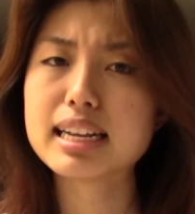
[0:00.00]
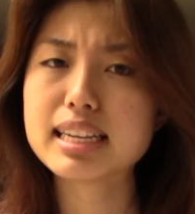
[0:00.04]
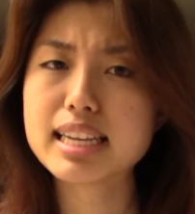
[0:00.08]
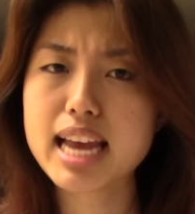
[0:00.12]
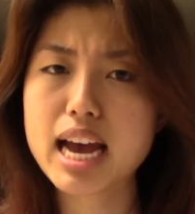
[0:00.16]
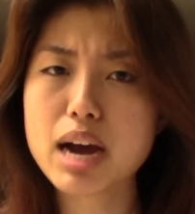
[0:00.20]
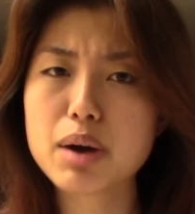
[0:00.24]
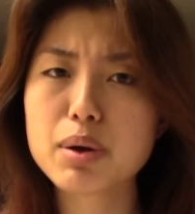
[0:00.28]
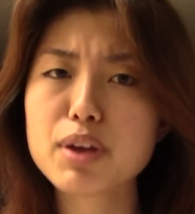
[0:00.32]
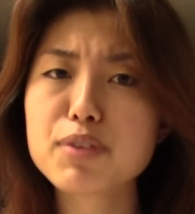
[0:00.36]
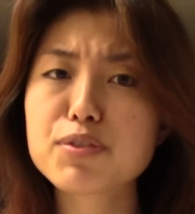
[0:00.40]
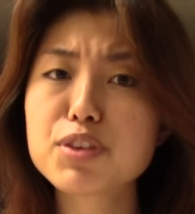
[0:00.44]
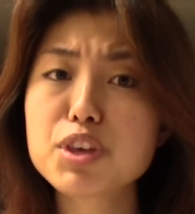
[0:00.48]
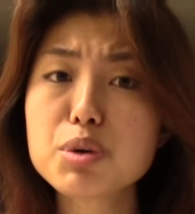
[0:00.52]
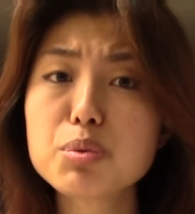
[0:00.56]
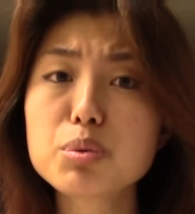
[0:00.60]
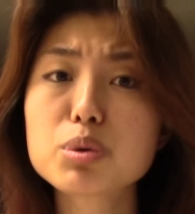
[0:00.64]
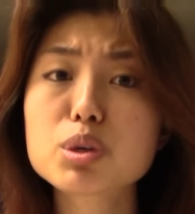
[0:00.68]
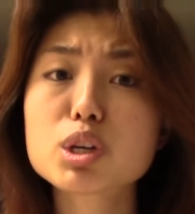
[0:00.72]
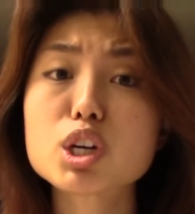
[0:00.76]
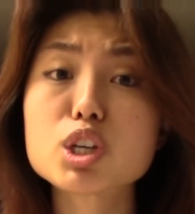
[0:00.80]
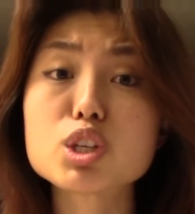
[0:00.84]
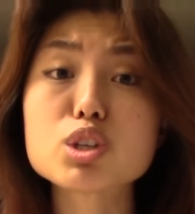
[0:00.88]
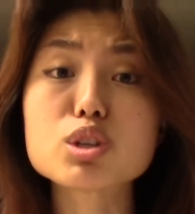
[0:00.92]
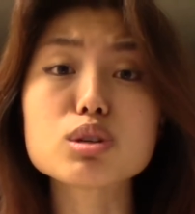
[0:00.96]
Now, if you
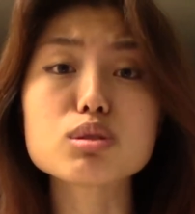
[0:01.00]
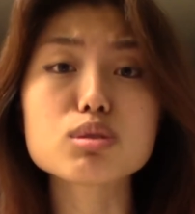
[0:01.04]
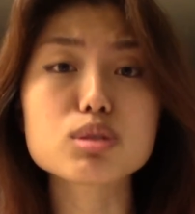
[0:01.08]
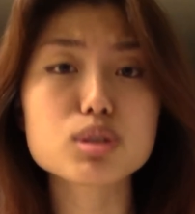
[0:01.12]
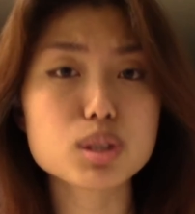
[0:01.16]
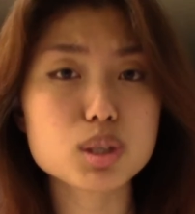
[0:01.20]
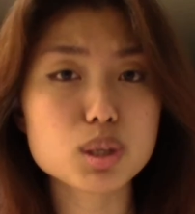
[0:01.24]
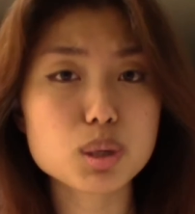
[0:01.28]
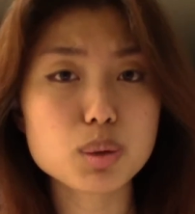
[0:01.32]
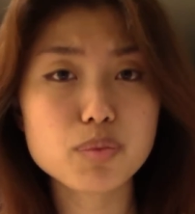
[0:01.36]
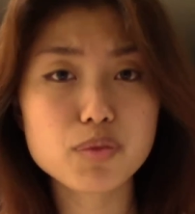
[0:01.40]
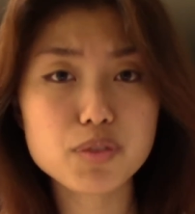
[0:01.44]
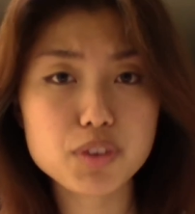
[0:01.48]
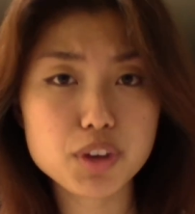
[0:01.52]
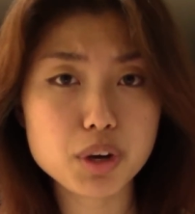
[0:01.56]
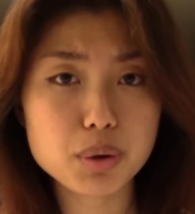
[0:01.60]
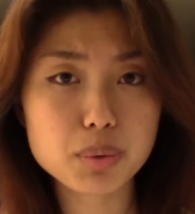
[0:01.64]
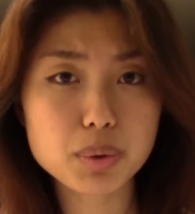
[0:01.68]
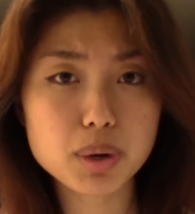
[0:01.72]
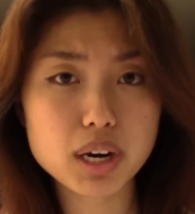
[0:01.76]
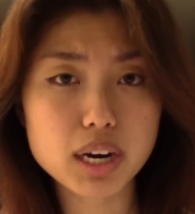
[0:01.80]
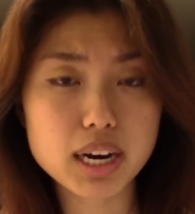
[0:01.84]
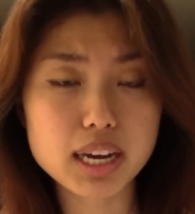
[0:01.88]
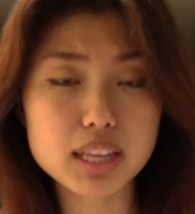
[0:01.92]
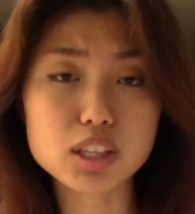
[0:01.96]
were a YouTube
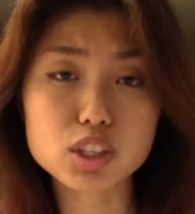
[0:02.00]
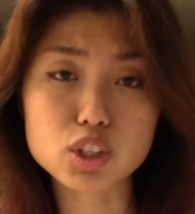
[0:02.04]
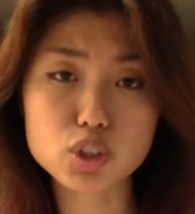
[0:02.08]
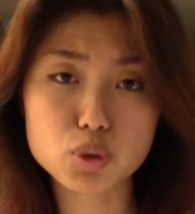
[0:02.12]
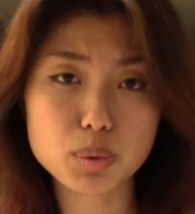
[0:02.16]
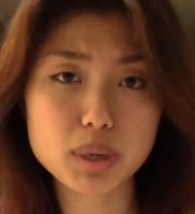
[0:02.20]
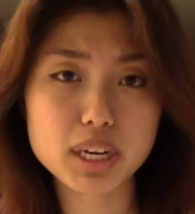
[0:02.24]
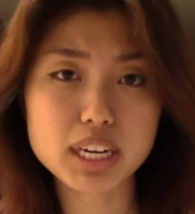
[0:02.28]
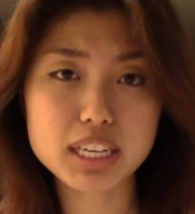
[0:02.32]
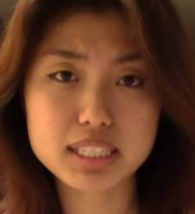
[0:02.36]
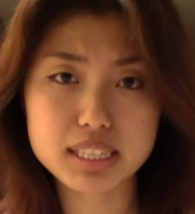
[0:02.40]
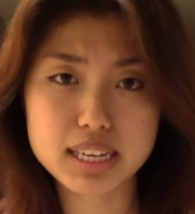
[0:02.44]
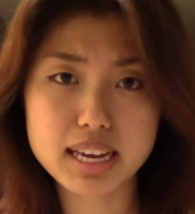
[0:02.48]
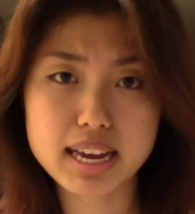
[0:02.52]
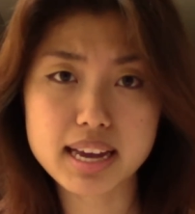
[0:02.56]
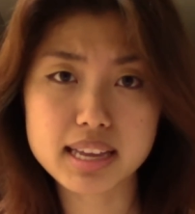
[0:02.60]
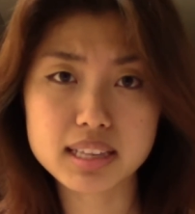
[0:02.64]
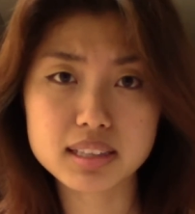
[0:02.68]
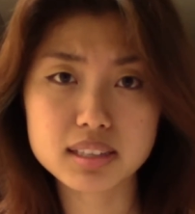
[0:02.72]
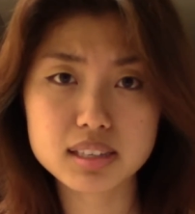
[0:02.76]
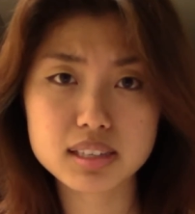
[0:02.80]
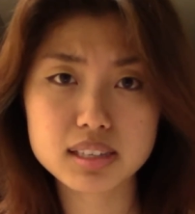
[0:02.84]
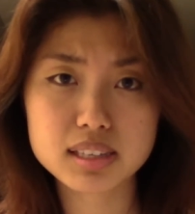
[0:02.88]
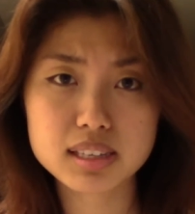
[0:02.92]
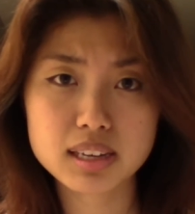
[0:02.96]
viewer in the
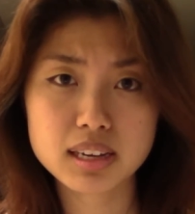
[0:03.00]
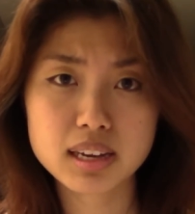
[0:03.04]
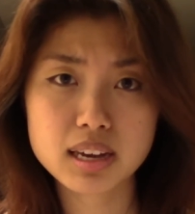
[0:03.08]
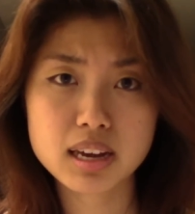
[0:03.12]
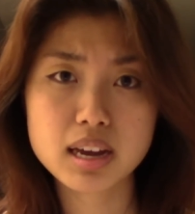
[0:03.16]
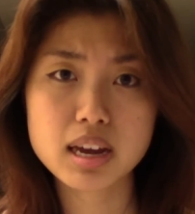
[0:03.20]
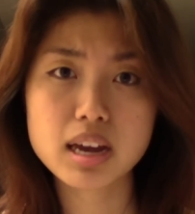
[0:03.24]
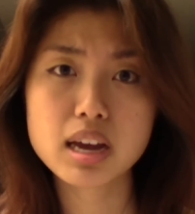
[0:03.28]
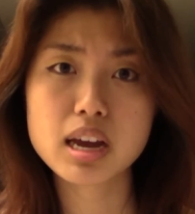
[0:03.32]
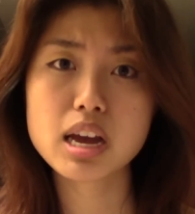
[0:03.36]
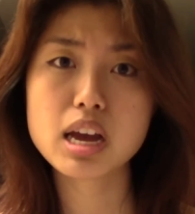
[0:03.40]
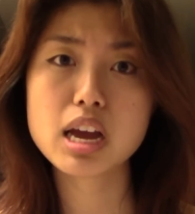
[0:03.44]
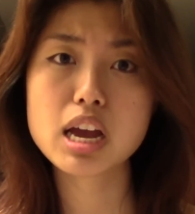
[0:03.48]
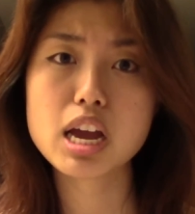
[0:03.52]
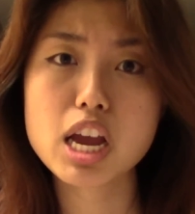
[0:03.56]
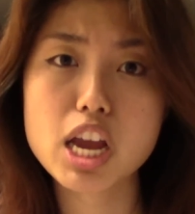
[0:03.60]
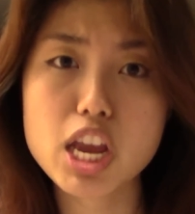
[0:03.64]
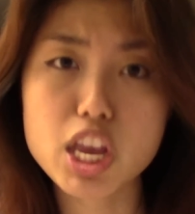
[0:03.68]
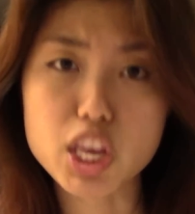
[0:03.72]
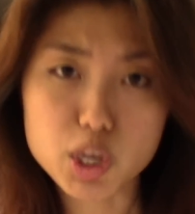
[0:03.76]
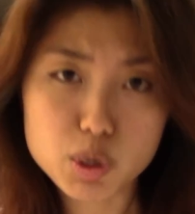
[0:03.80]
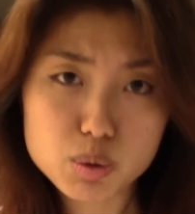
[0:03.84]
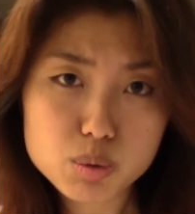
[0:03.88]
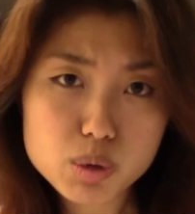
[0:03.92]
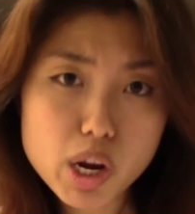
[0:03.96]
2010s,
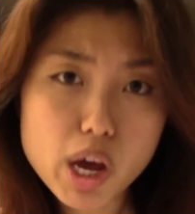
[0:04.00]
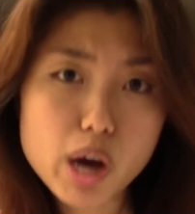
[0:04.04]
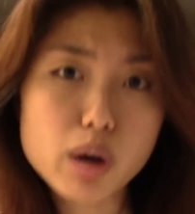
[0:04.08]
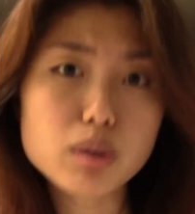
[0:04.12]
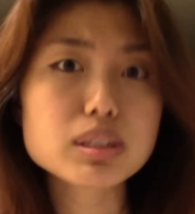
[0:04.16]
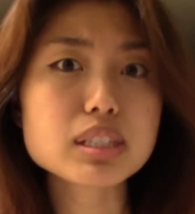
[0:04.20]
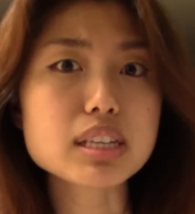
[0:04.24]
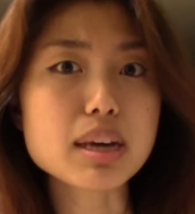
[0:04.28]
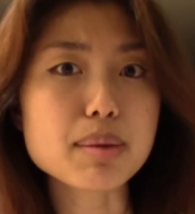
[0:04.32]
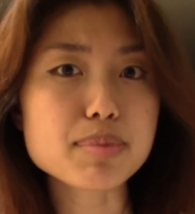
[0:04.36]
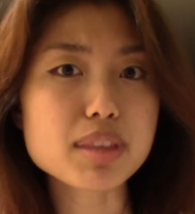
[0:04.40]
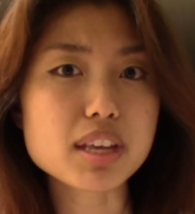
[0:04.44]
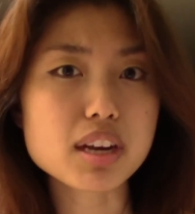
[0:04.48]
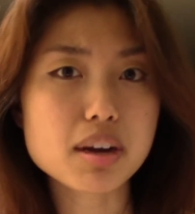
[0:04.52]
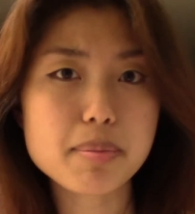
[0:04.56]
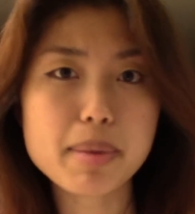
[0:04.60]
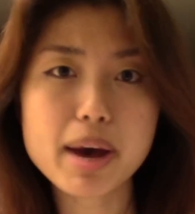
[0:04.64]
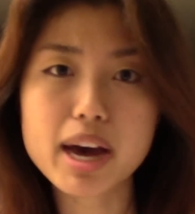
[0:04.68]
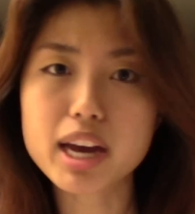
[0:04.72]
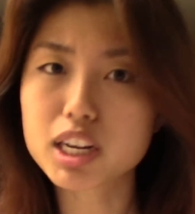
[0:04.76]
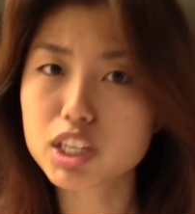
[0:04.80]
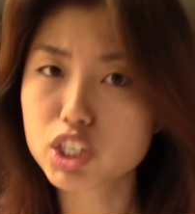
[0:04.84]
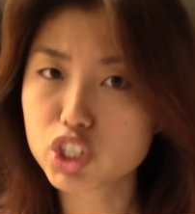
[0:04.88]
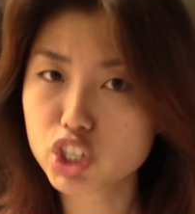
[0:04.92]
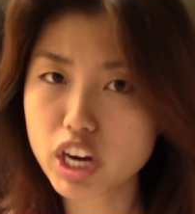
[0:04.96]
you know something
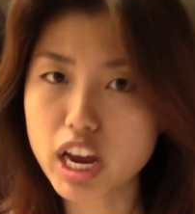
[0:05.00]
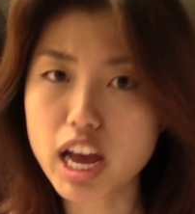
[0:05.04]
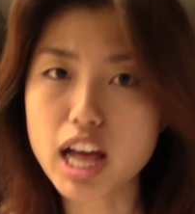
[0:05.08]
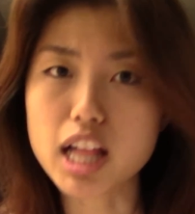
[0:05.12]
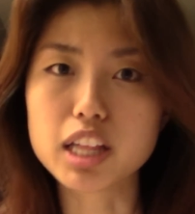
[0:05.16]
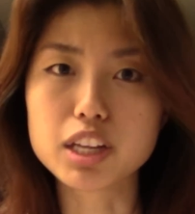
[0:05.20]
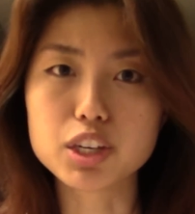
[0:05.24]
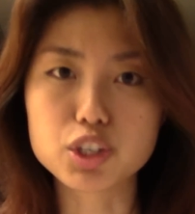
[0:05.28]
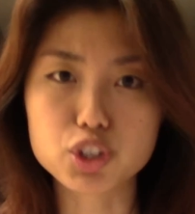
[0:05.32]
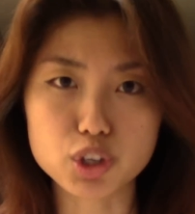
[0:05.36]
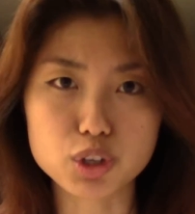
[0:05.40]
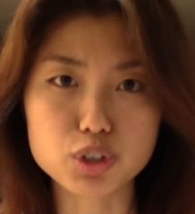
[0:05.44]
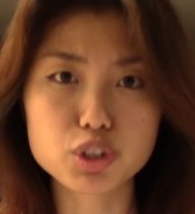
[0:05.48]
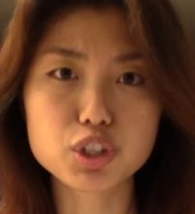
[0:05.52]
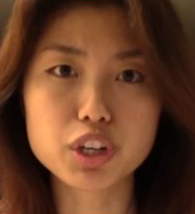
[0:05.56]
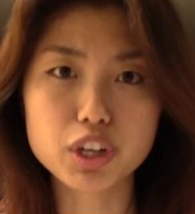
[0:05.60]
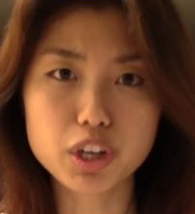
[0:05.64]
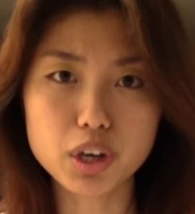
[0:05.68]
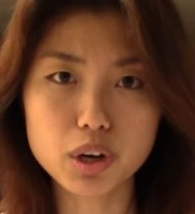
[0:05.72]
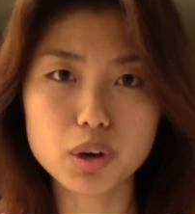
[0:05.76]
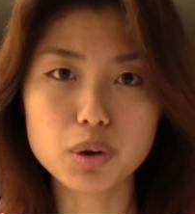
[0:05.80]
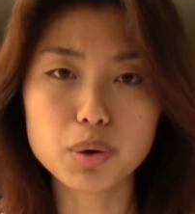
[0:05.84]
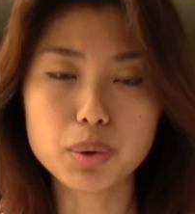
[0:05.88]
about a challenge or two.